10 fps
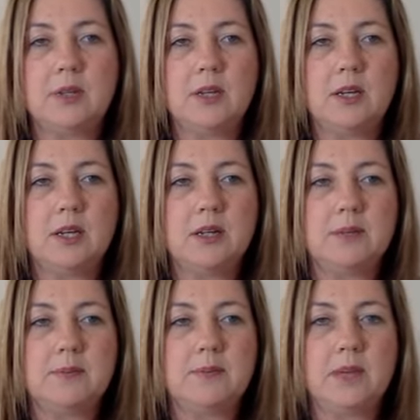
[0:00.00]

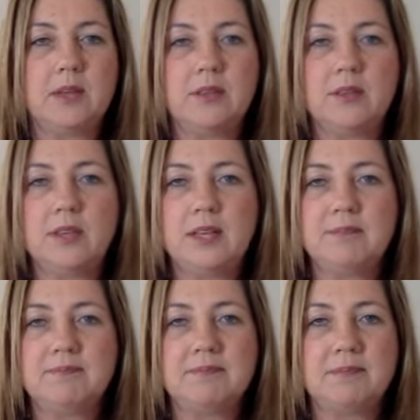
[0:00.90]
Other than that,
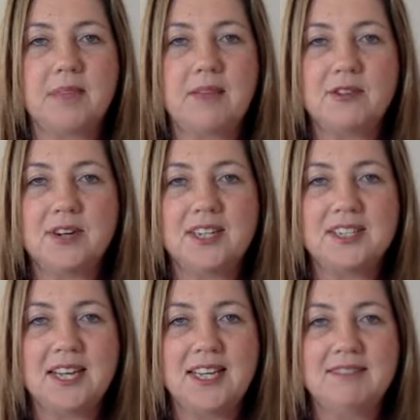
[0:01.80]
have a great
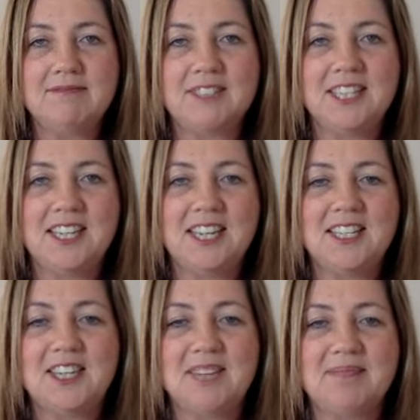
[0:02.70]
day. See you next
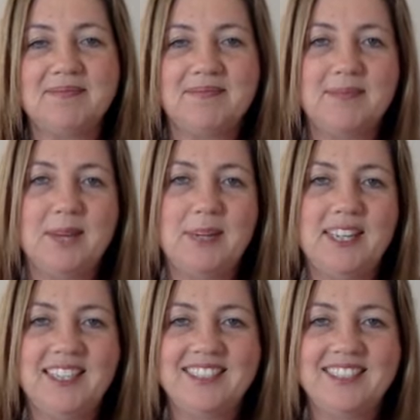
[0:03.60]
time. Bye-bye.